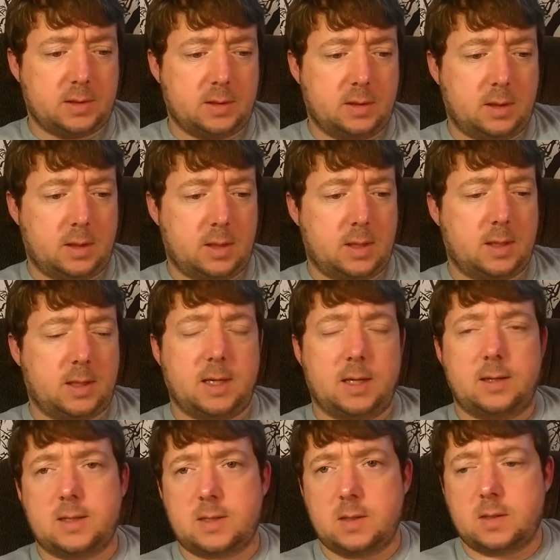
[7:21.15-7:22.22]
Again,
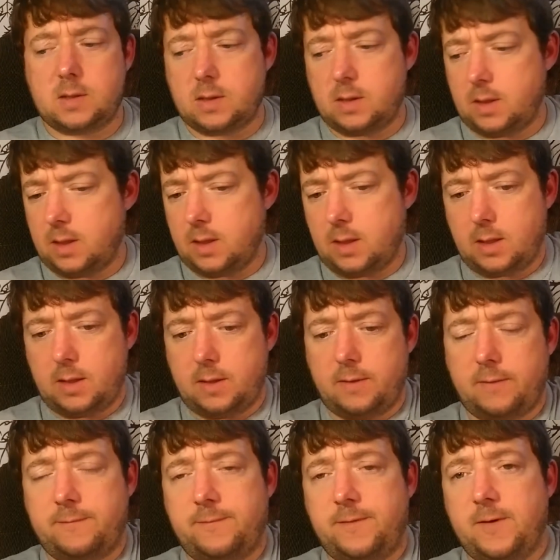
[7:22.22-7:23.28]
this is a
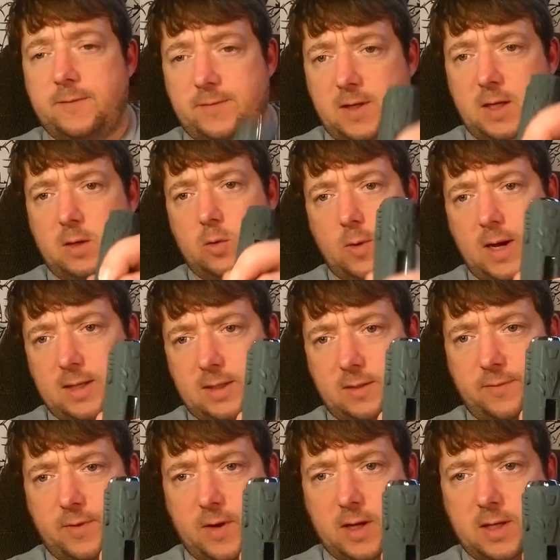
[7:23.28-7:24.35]
50-watt
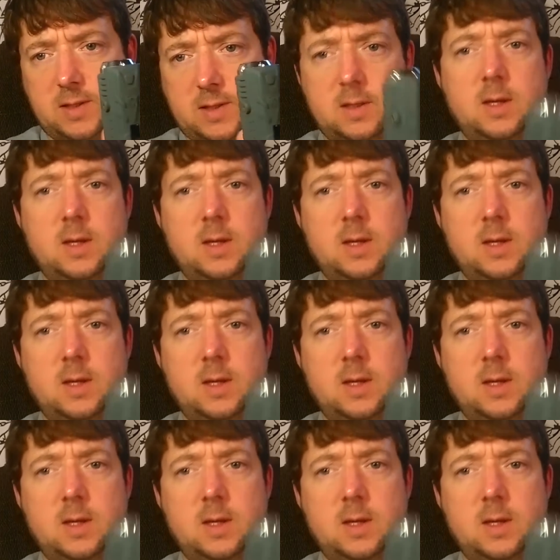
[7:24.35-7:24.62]
device.